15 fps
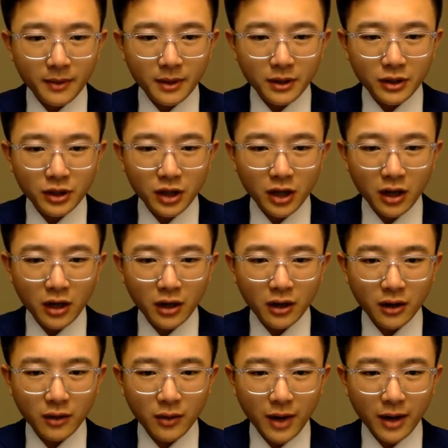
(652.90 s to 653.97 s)
chart
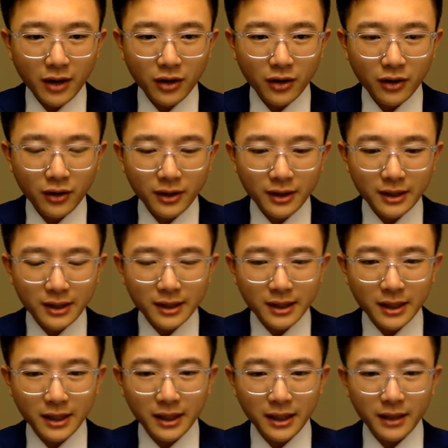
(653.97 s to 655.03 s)
record
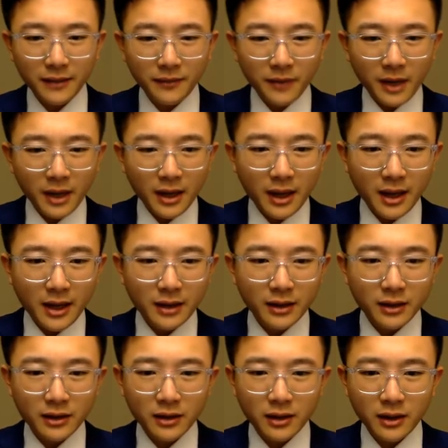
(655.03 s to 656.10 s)
T and
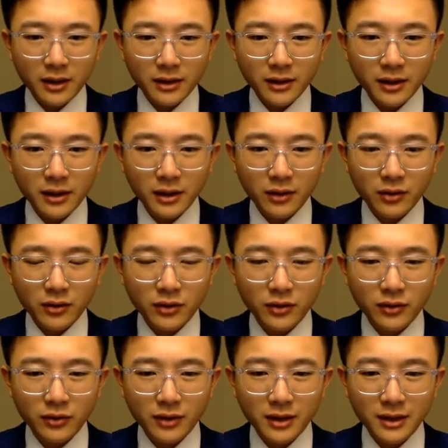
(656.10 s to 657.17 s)
it's not equal
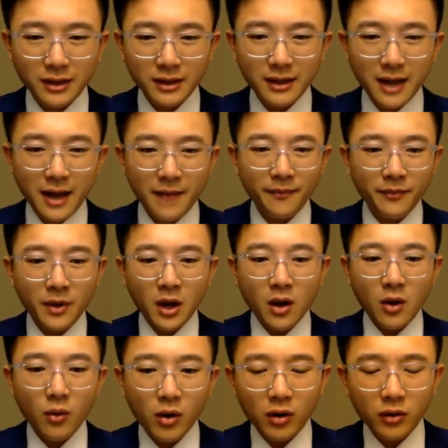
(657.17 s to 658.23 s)
to this, then
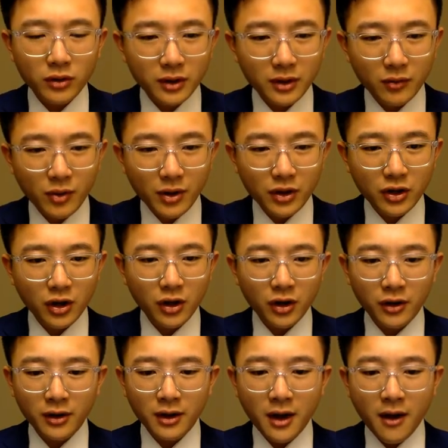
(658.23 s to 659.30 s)
we'll
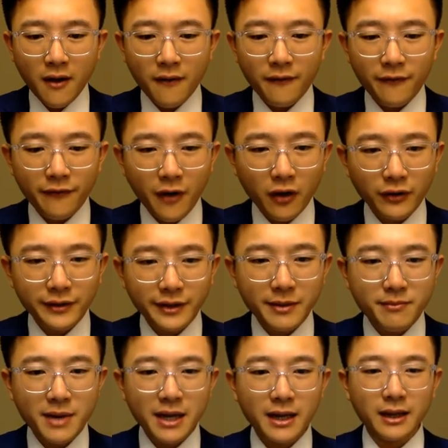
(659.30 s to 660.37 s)
return false
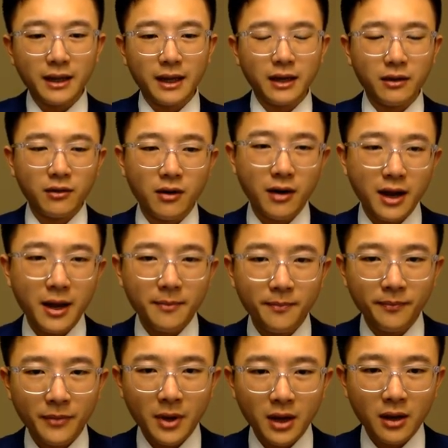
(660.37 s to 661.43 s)
immediately, okay?
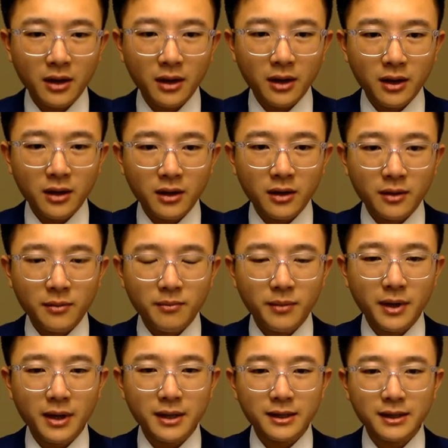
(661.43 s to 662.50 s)

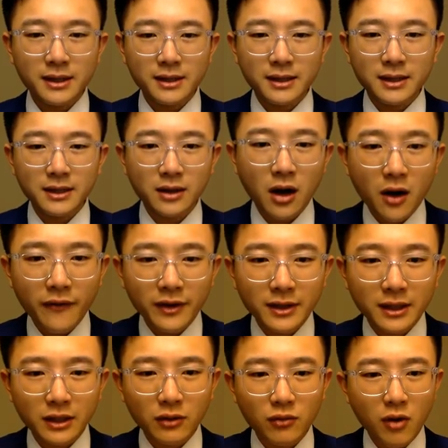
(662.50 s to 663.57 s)
Because this is
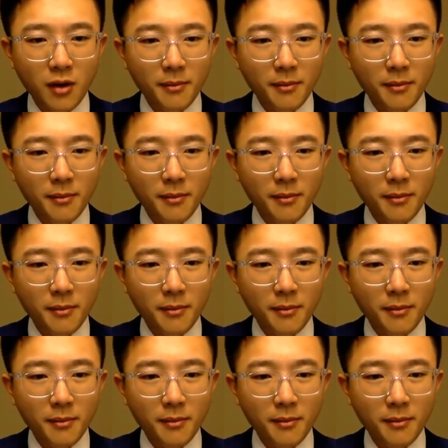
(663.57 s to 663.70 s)
obviously a wrong